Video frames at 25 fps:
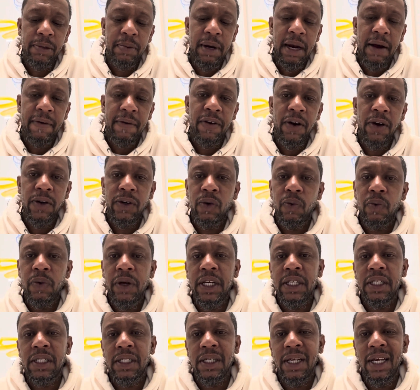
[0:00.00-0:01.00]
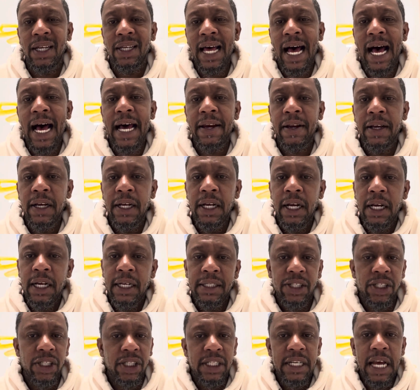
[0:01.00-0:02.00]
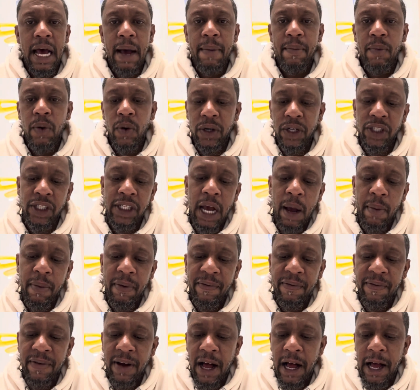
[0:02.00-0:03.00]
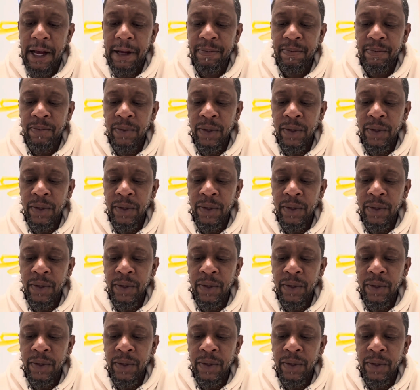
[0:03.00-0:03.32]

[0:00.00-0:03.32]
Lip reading: but I've heard of Wix a lot, just not more than Shopify.